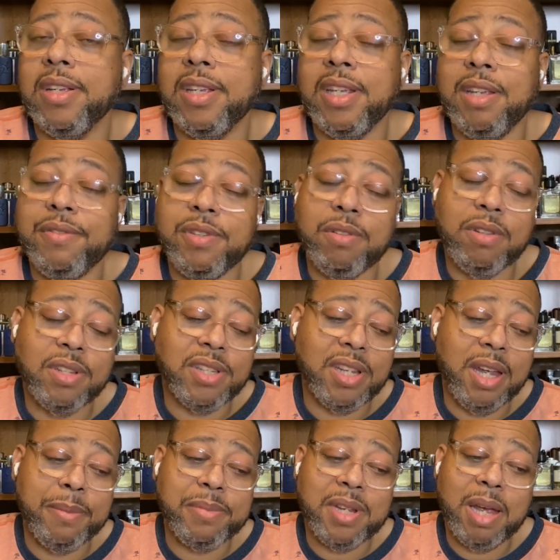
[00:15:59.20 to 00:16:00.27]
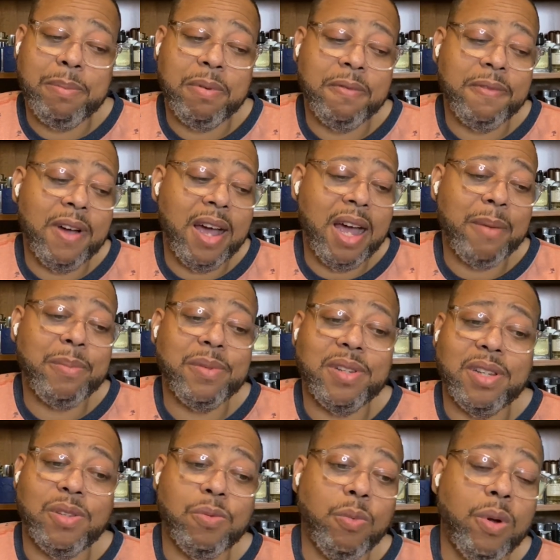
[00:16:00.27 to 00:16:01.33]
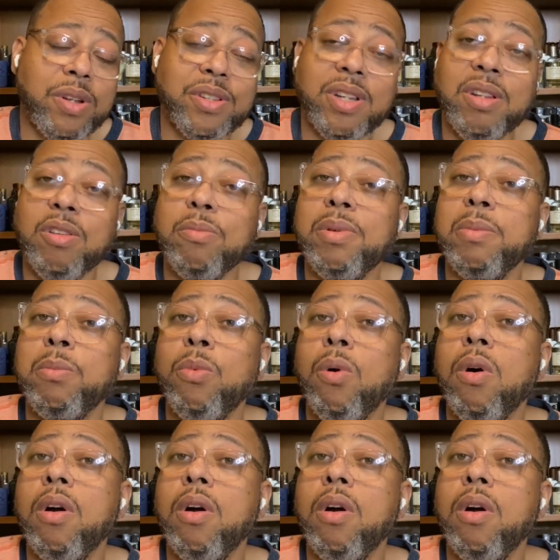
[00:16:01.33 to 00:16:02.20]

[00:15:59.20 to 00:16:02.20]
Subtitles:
Gives you the same type of vibe, just one's a little bit more